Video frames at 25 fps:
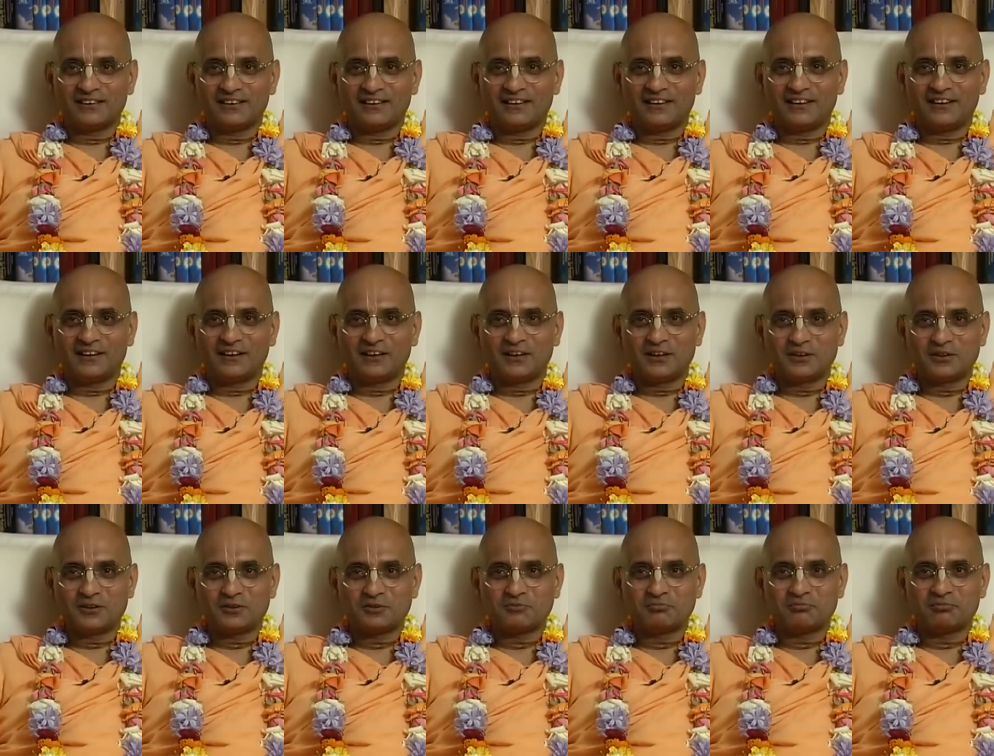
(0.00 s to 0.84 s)
And
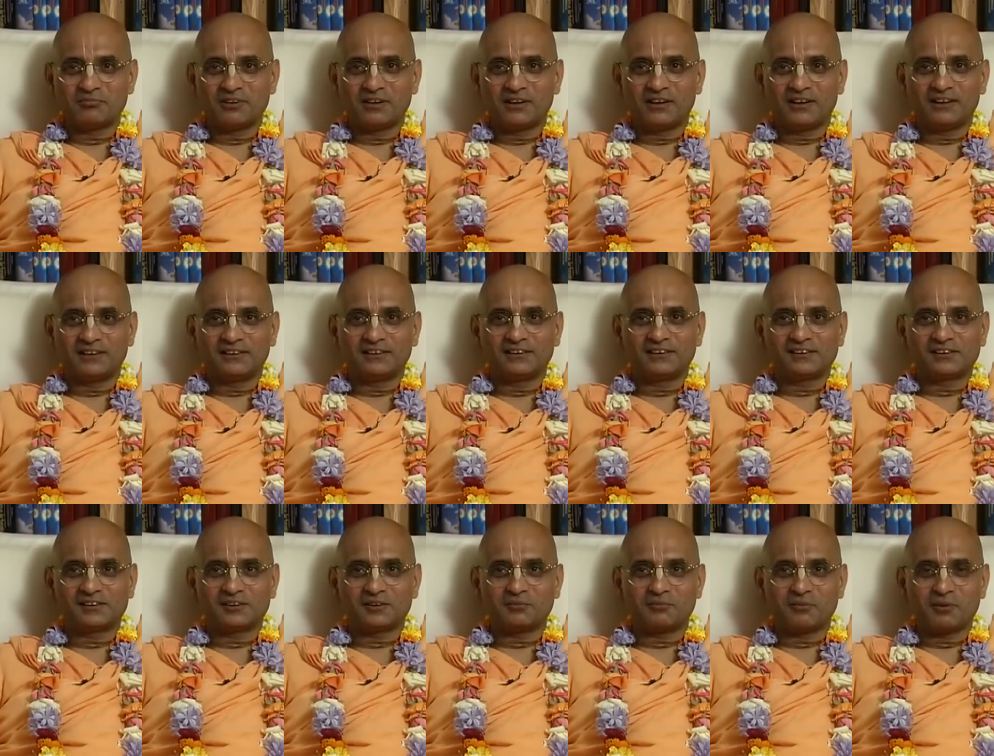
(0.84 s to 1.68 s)
I
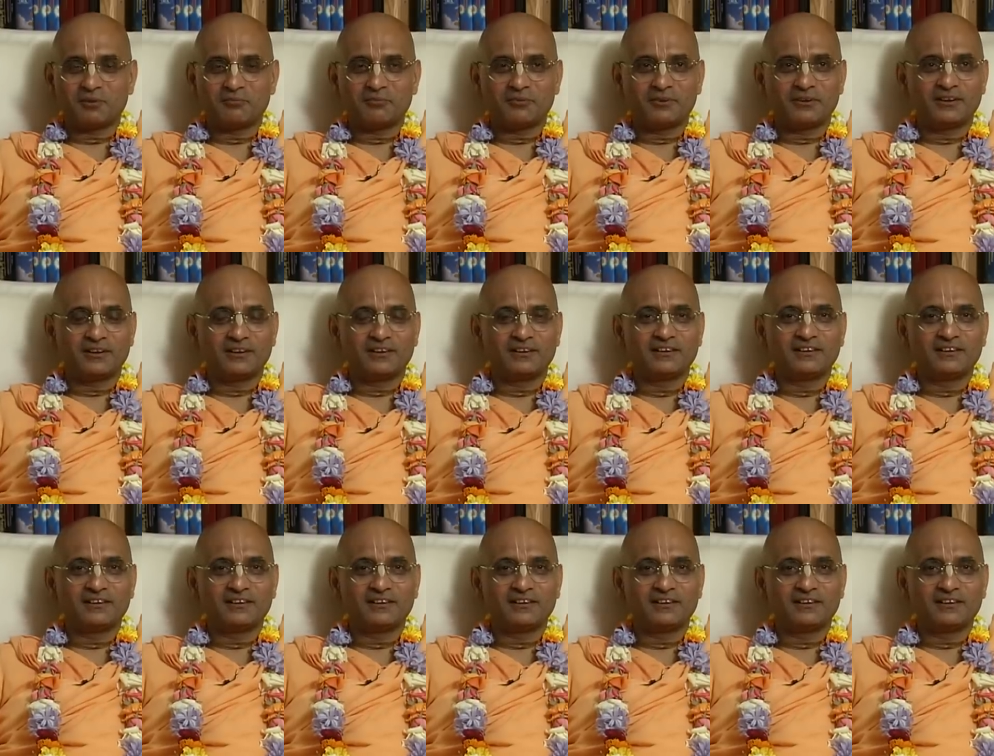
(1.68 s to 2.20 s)
just remembered.